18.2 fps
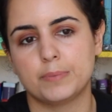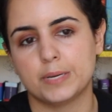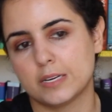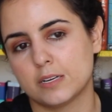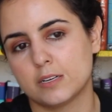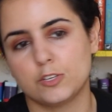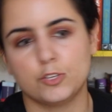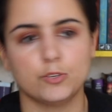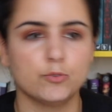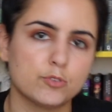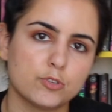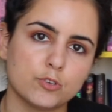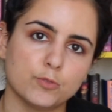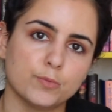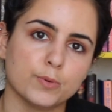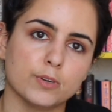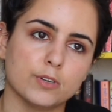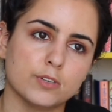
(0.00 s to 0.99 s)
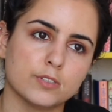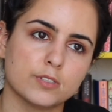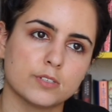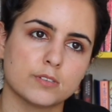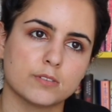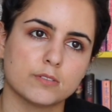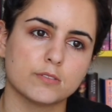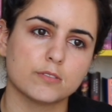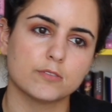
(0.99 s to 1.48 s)
big
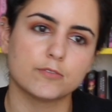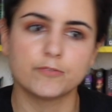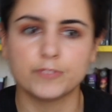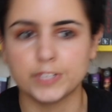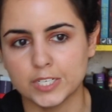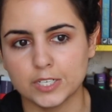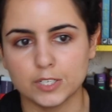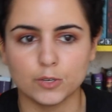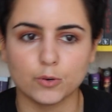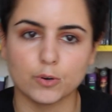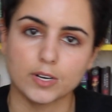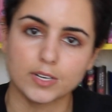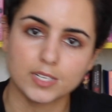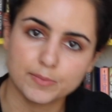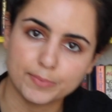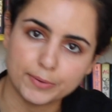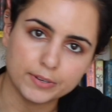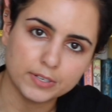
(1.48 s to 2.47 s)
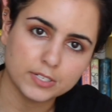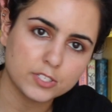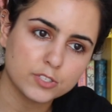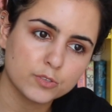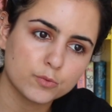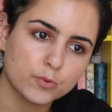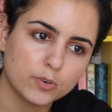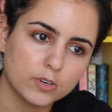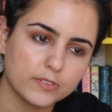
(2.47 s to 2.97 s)
YouTubers feel or experience
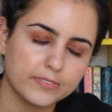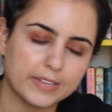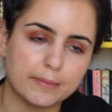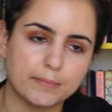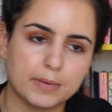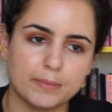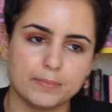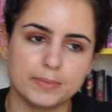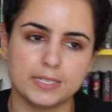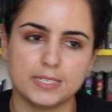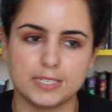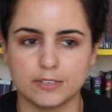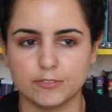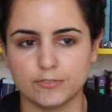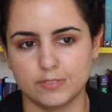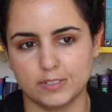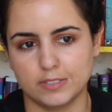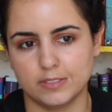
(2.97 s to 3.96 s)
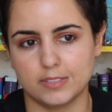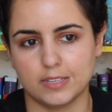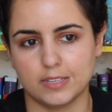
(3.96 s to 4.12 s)
the world that might be different